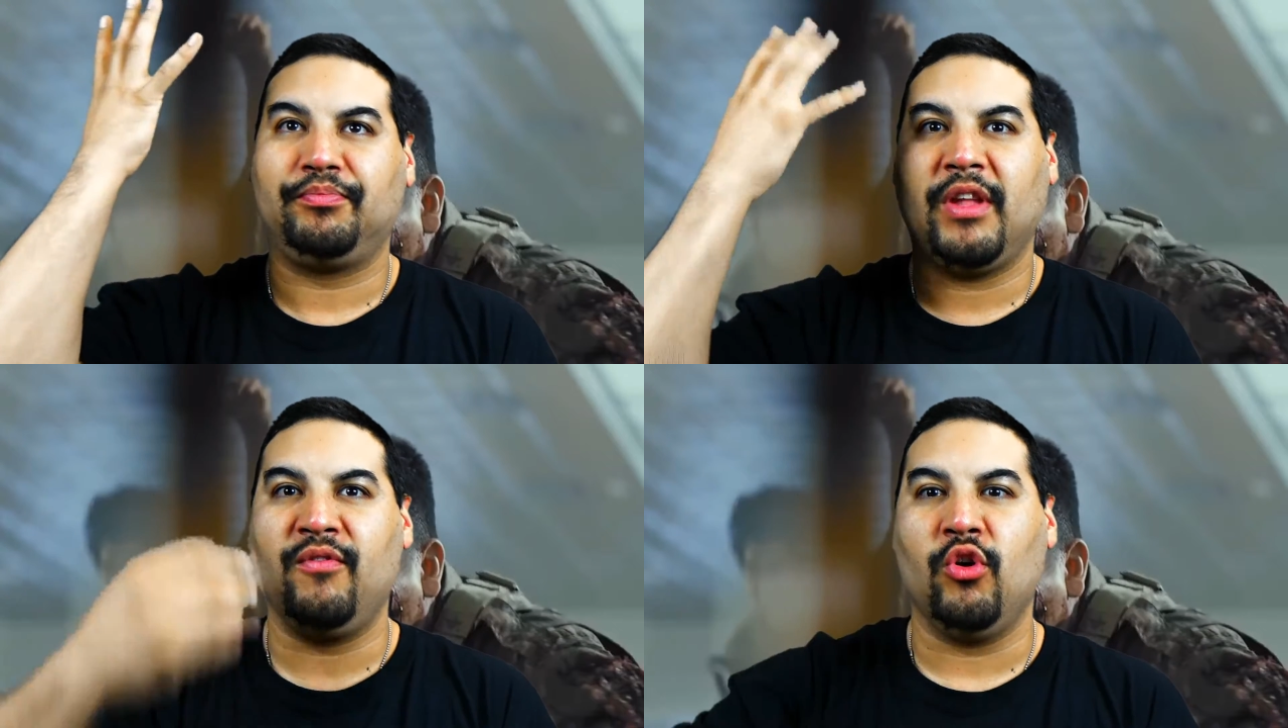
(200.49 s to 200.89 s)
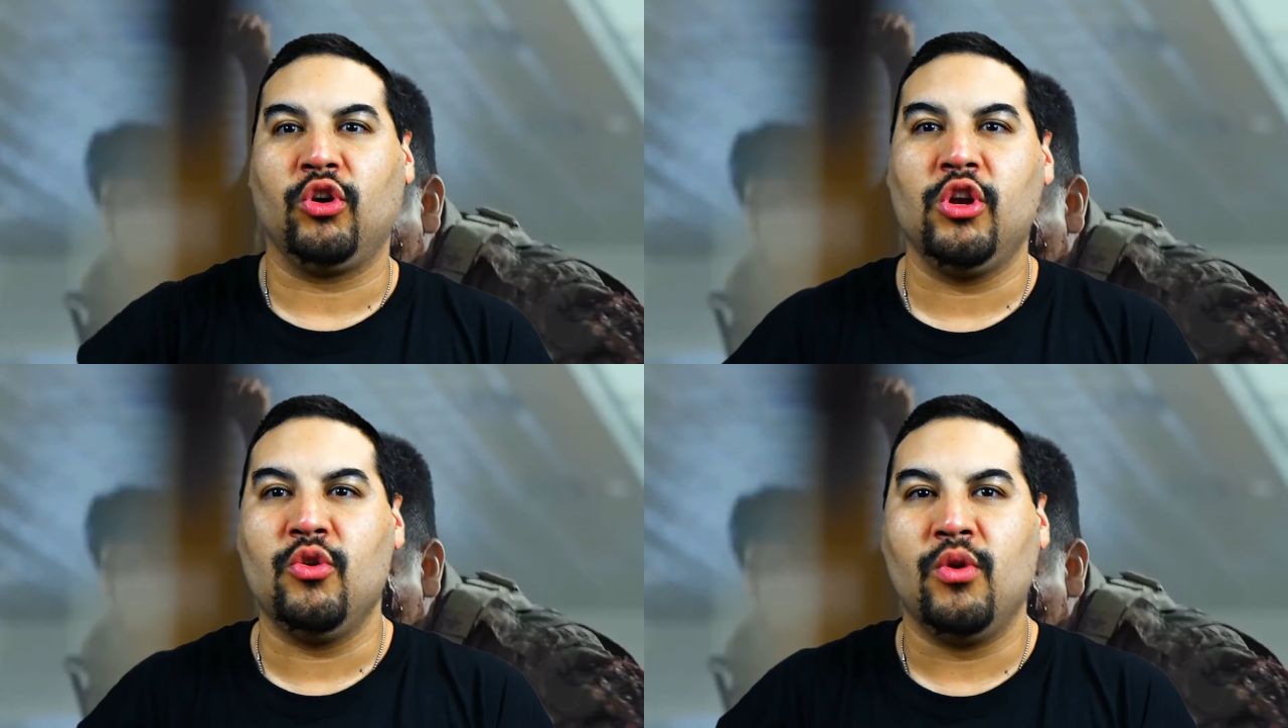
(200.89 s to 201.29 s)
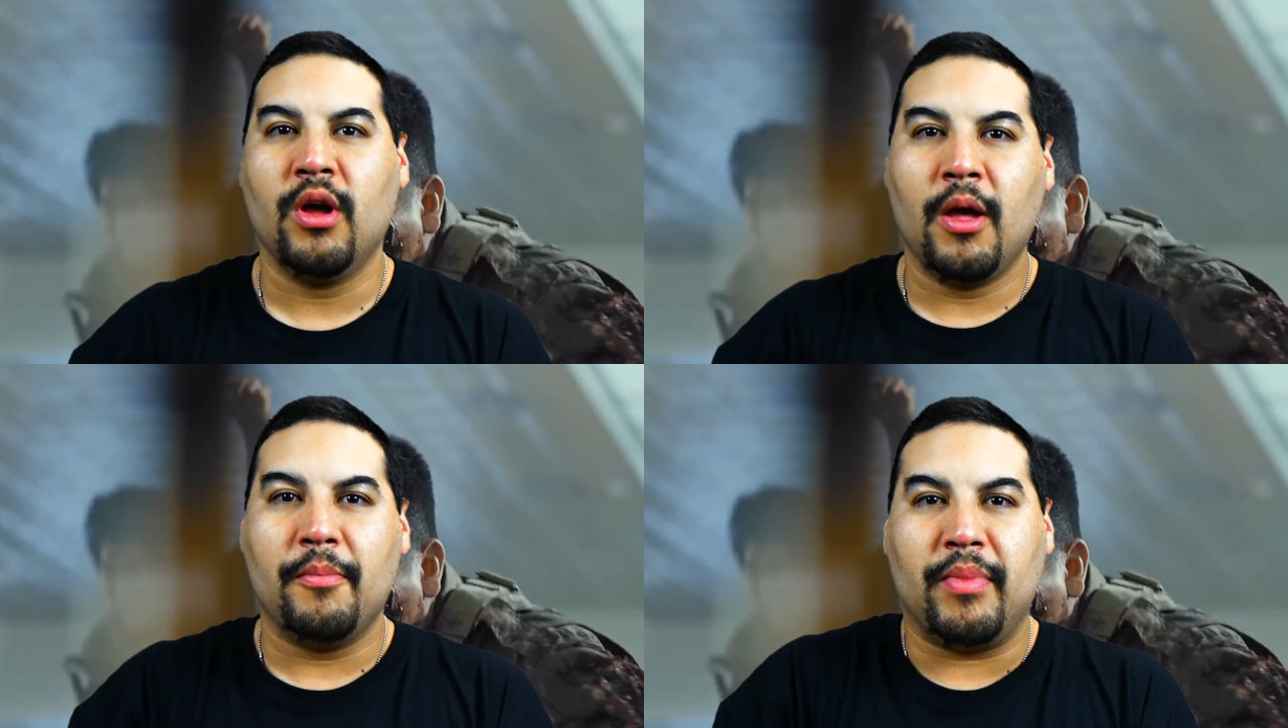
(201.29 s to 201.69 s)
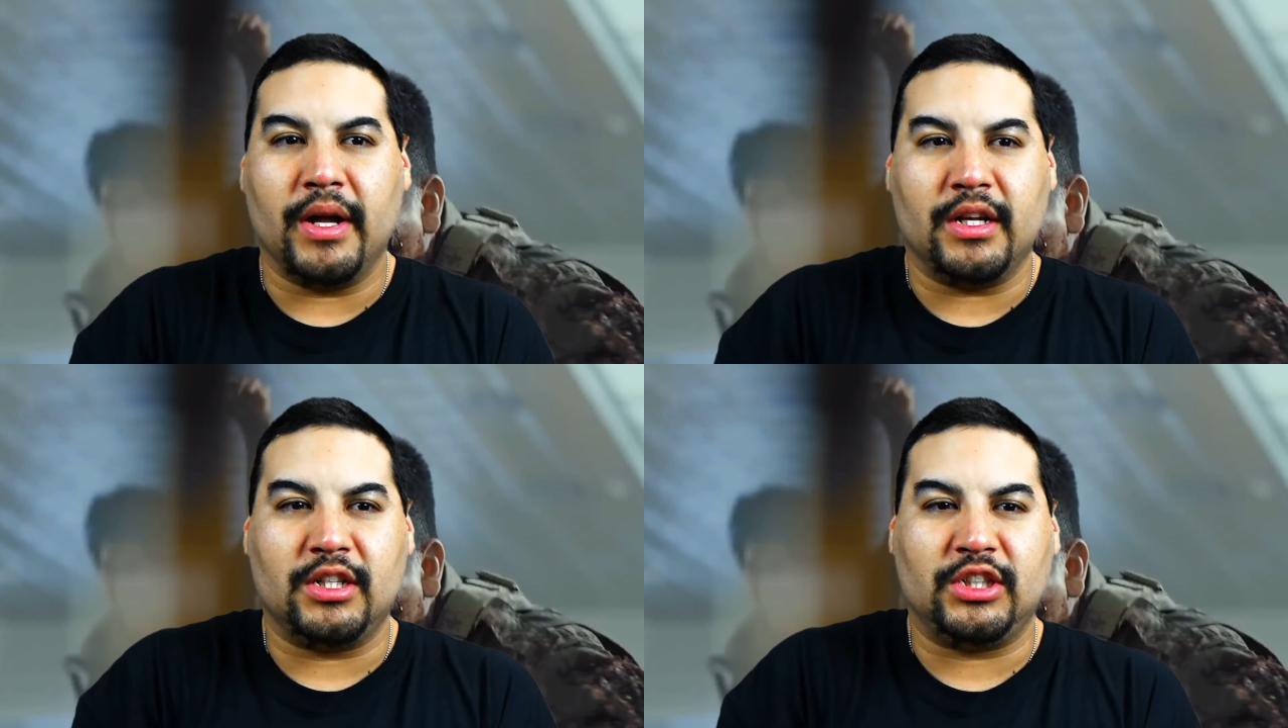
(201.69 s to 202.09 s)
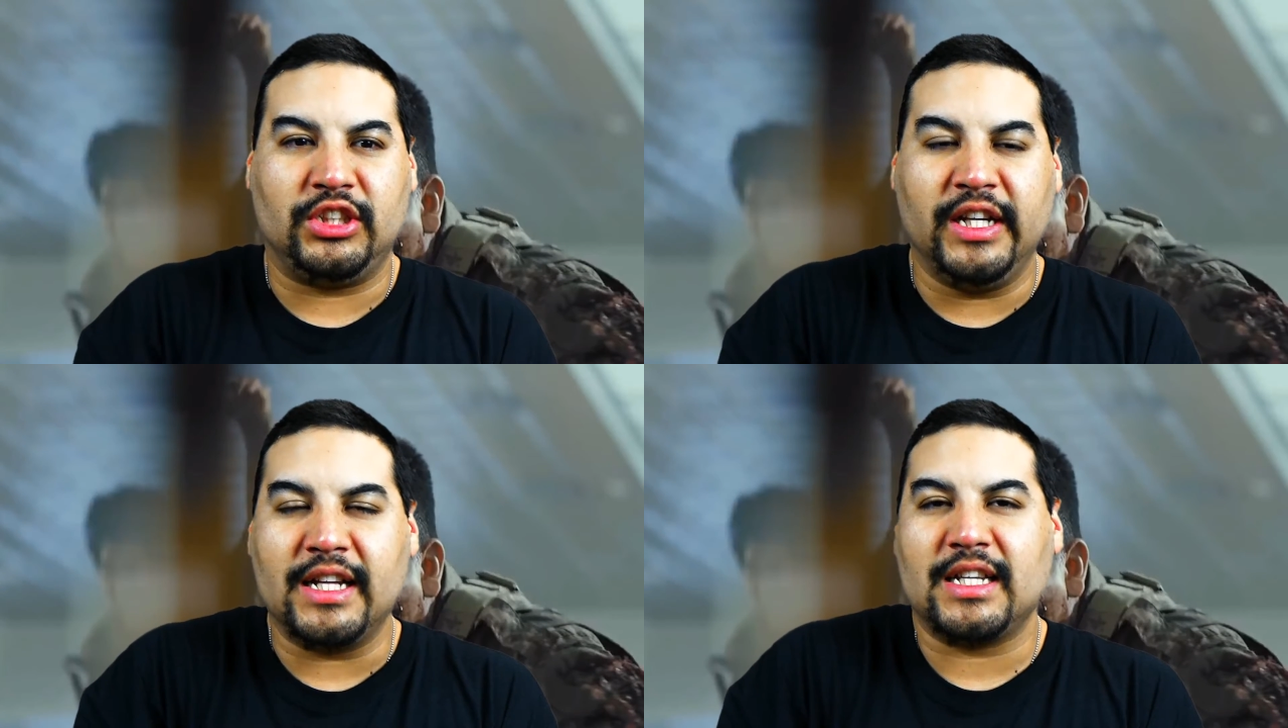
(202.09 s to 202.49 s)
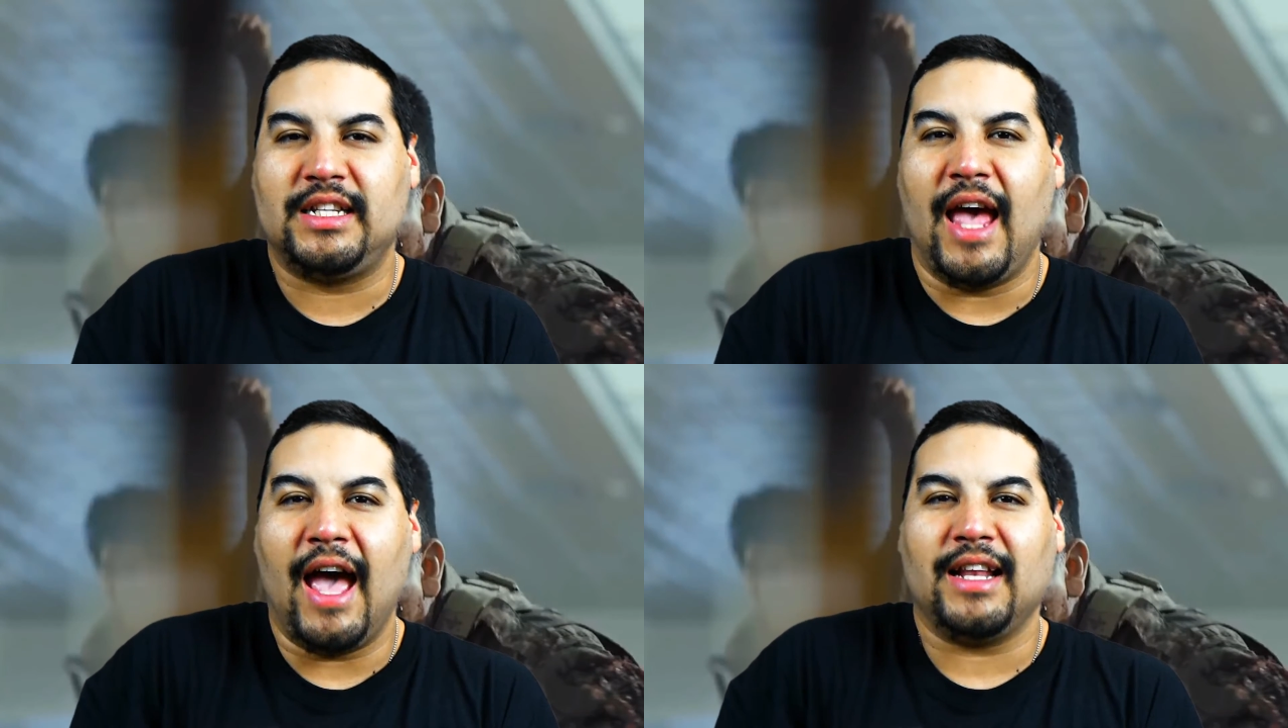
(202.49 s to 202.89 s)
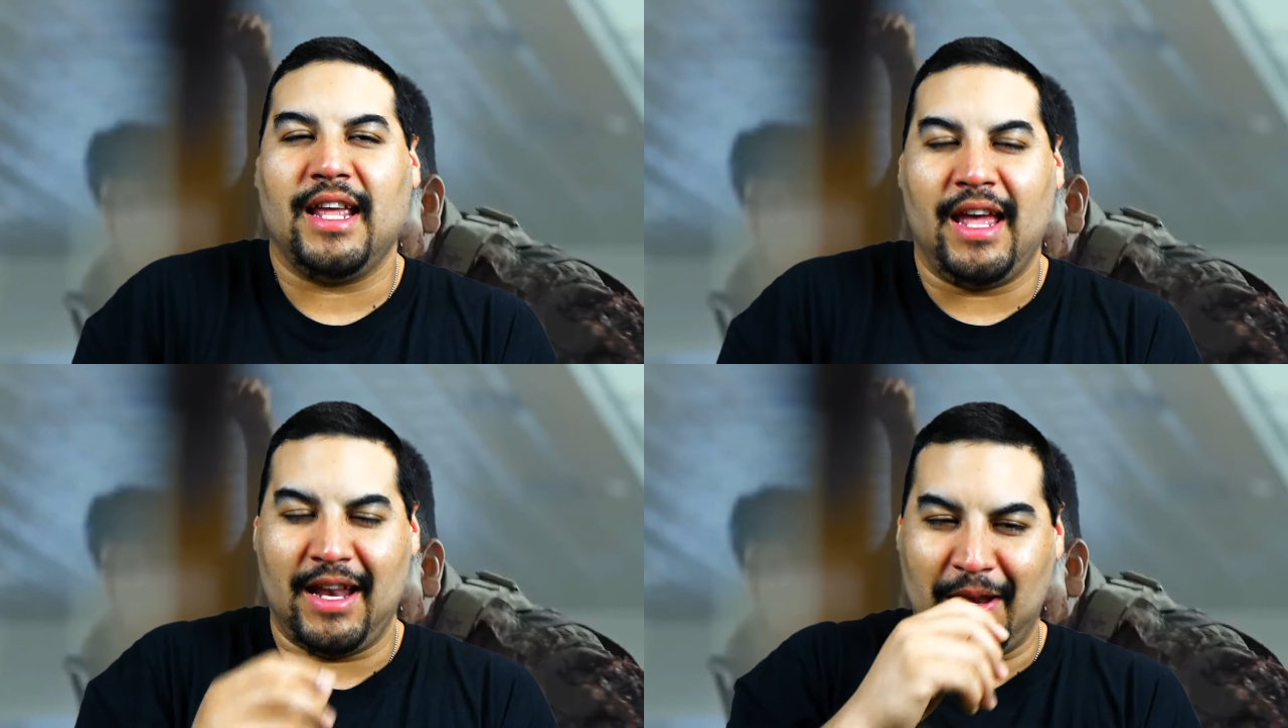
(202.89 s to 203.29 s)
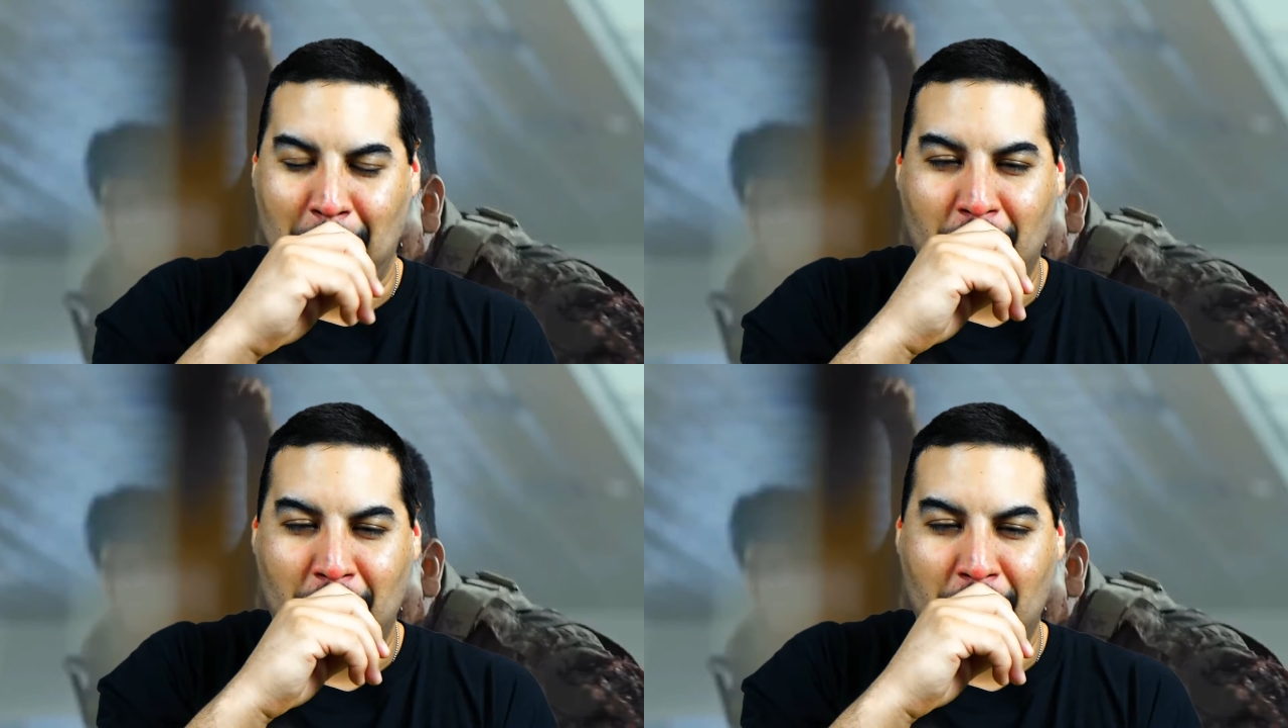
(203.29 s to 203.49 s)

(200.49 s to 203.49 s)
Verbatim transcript: have no clue but she gets attacked and